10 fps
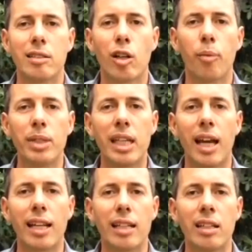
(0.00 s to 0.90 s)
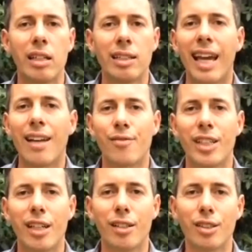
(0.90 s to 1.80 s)
copycatting cat
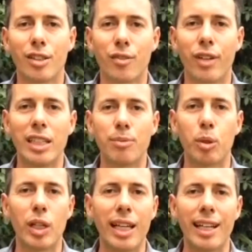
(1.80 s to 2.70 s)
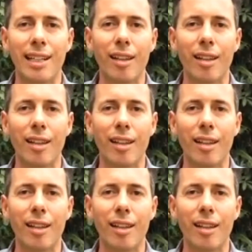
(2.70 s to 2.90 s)
videos onto Facebook and getting